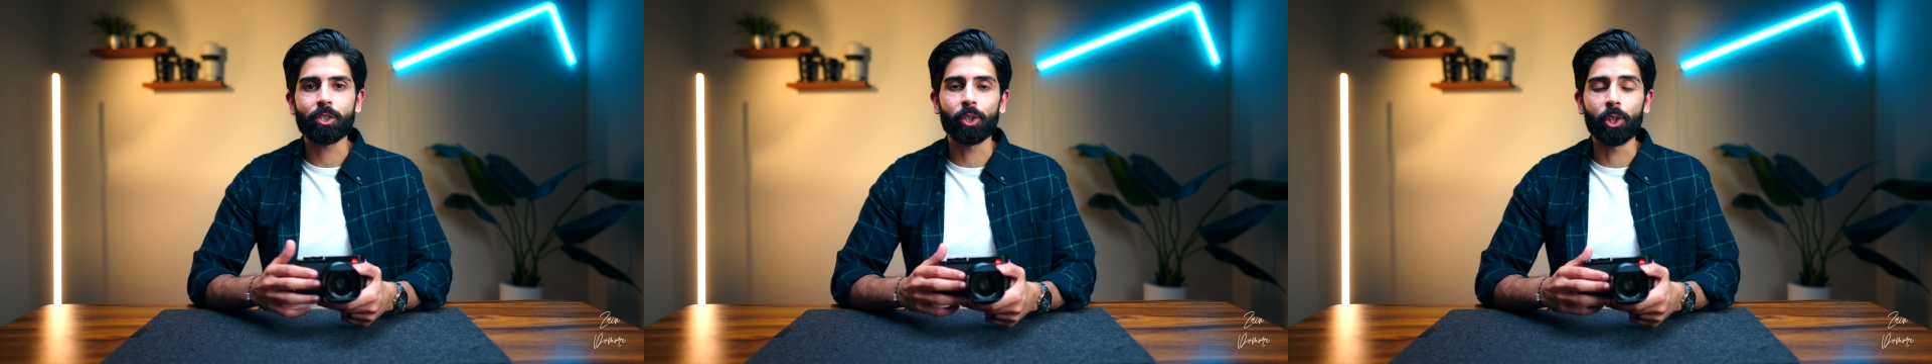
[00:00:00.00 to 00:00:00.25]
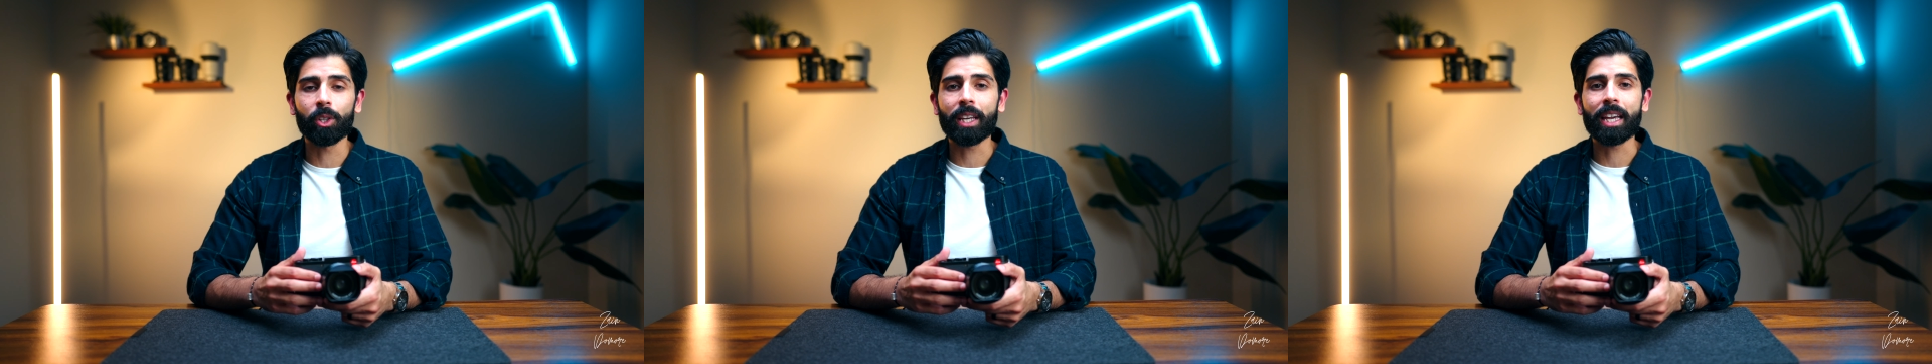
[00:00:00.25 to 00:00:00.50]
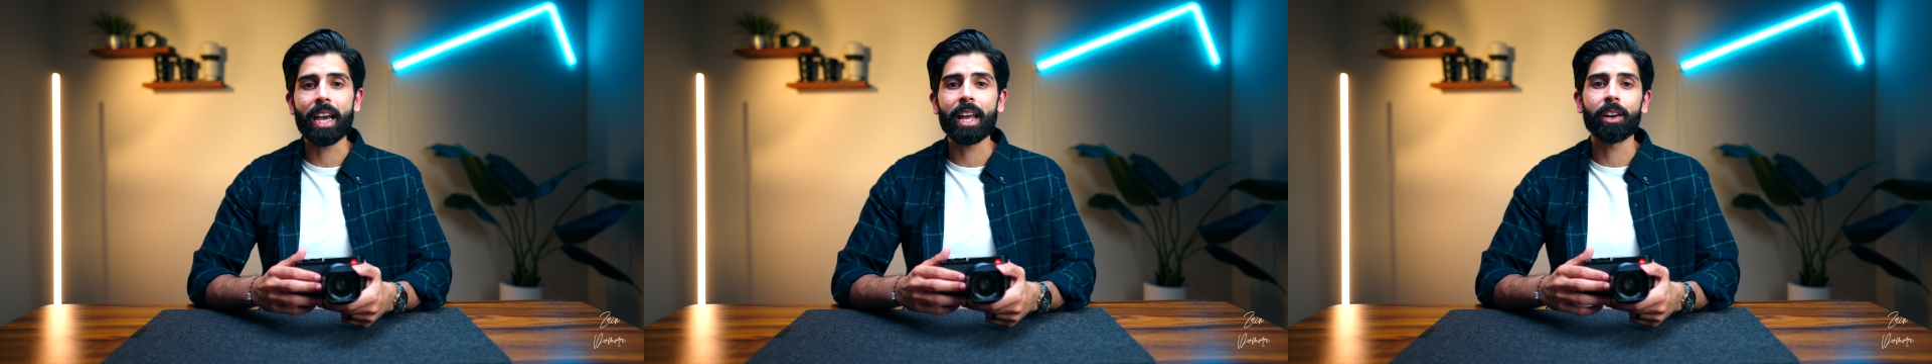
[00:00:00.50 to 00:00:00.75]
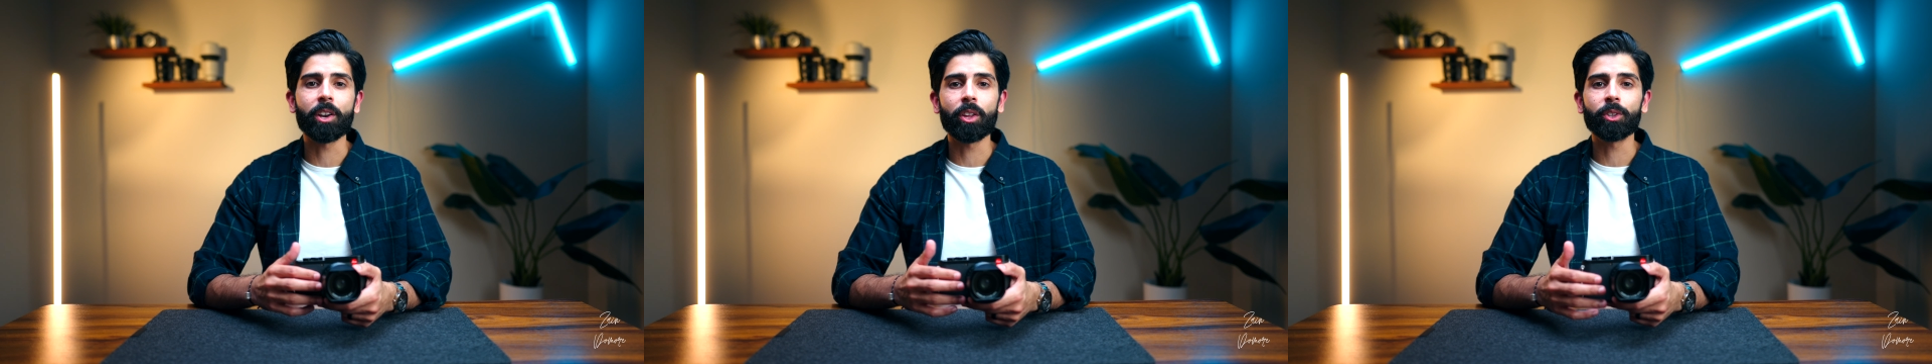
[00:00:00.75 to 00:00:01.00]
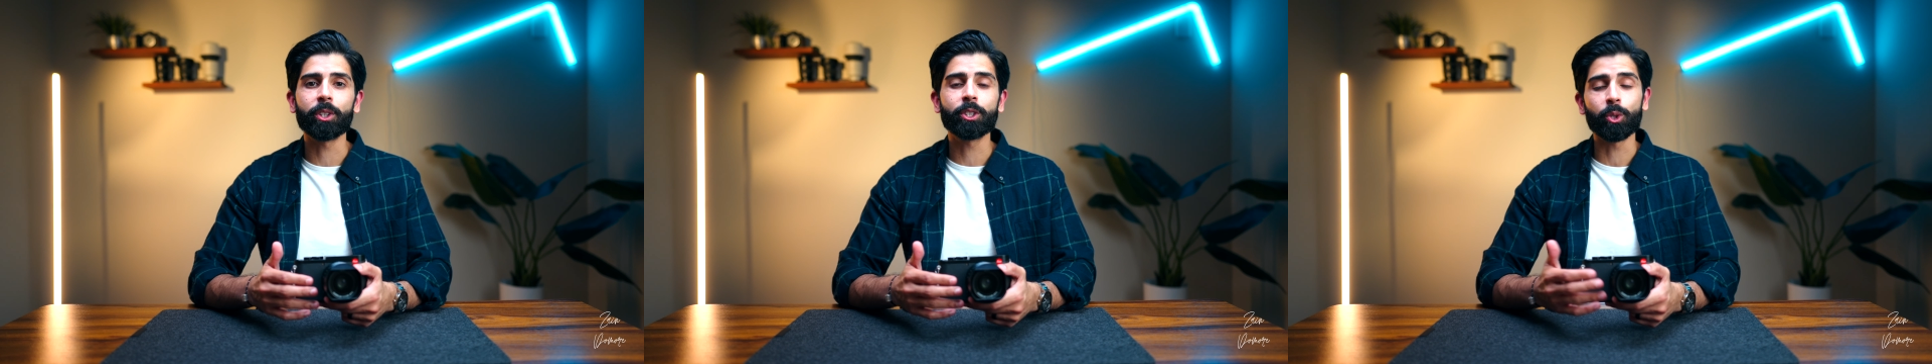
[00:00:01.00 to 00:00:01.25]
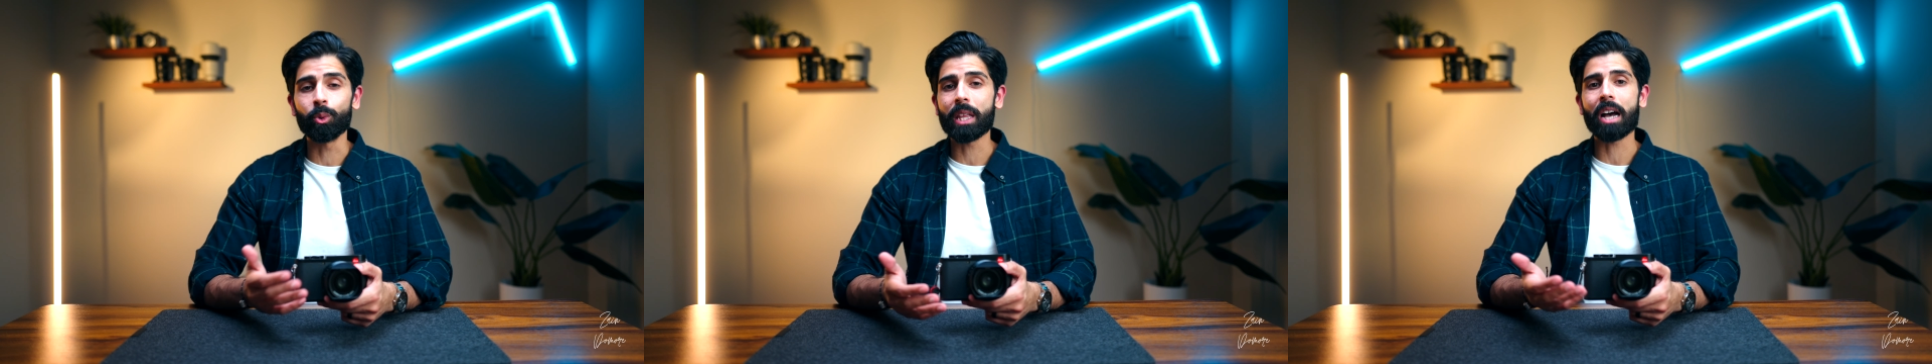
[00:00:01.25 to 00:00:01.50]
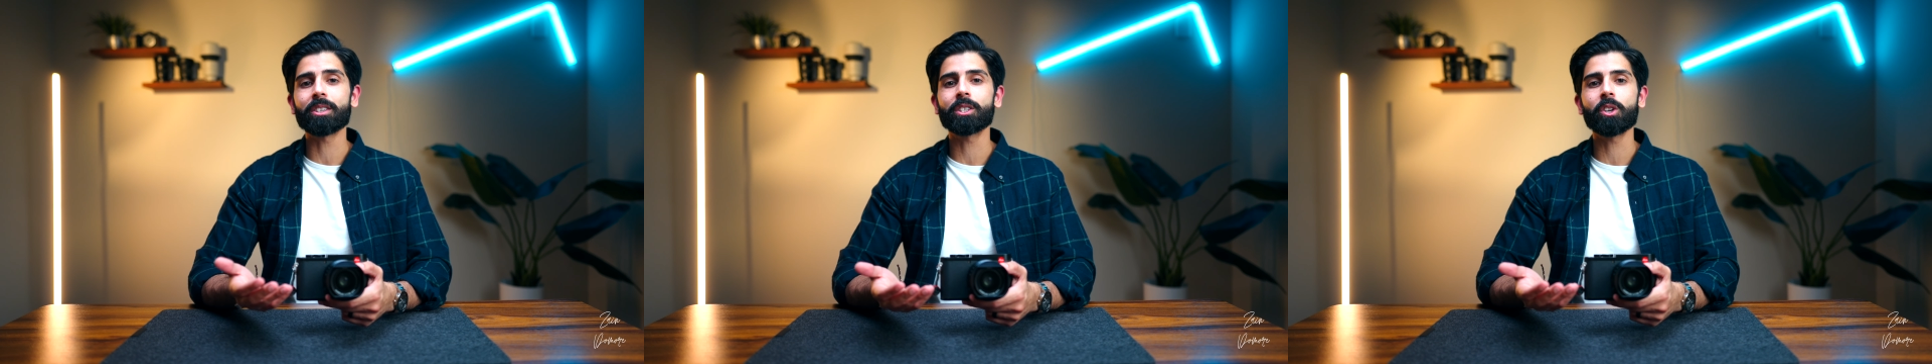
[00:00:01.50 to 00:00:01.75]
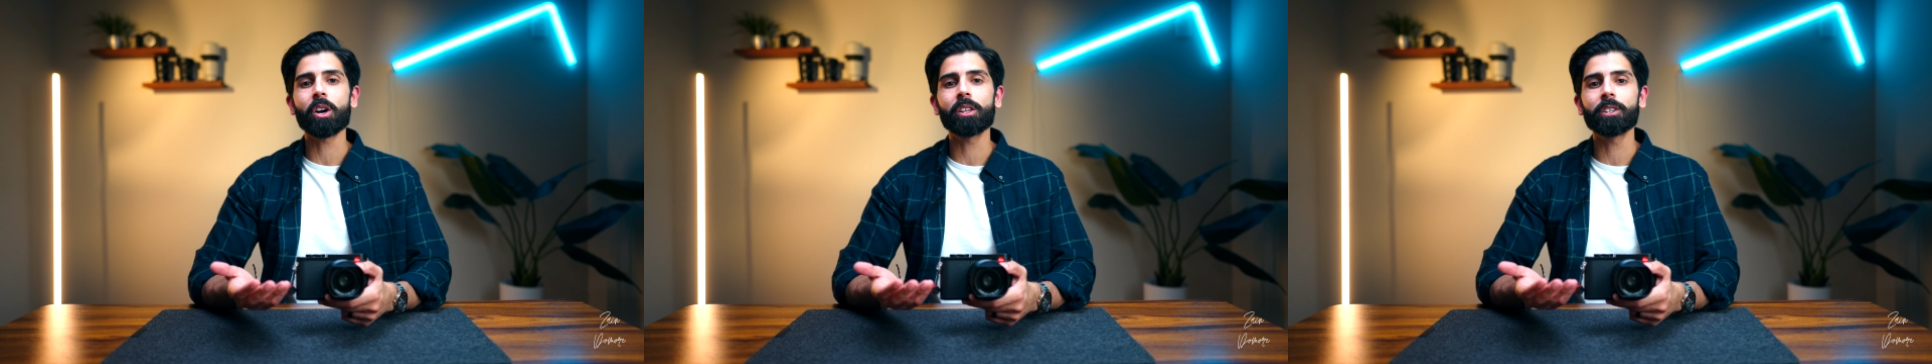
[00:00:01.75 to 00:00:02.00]
you're looking at another
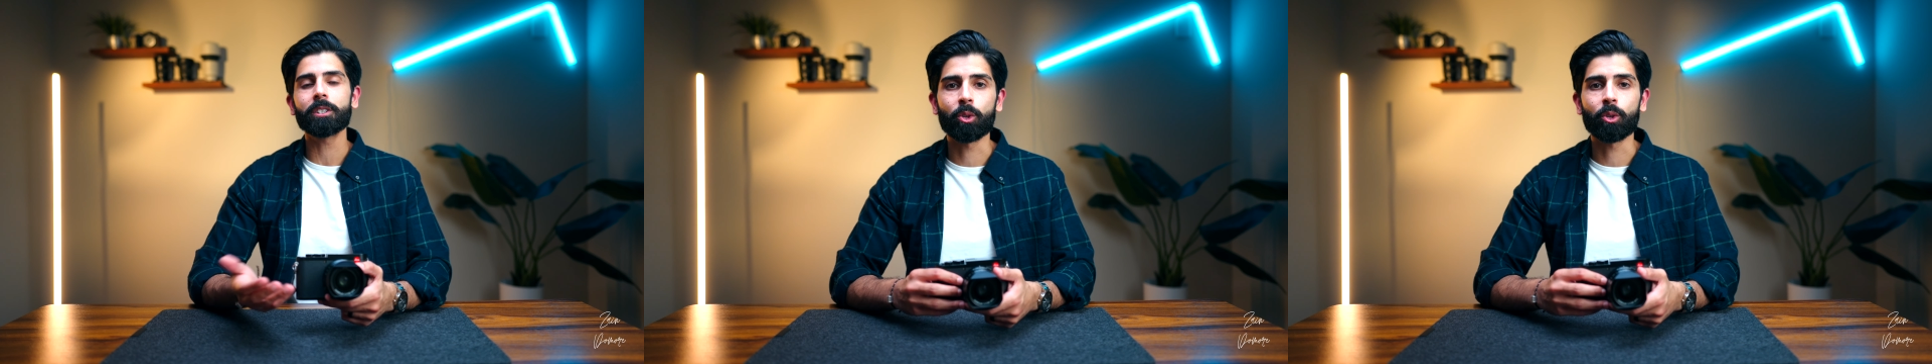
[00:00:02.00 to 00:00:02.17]
$2,000.